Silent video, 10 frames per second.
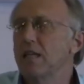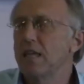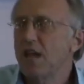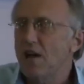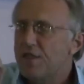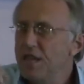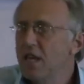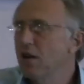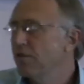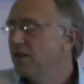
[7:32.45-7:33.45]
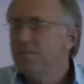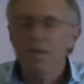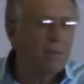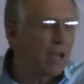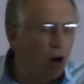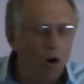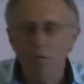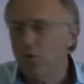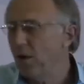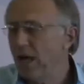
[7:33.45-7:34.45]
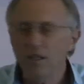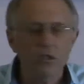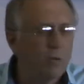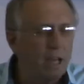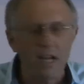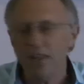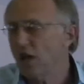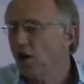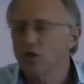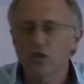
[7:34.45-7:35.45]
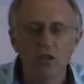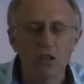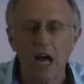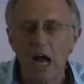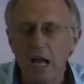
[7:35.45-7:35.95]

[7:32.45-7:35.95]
that they are thinking of something back home or elsewhere and they're concerned,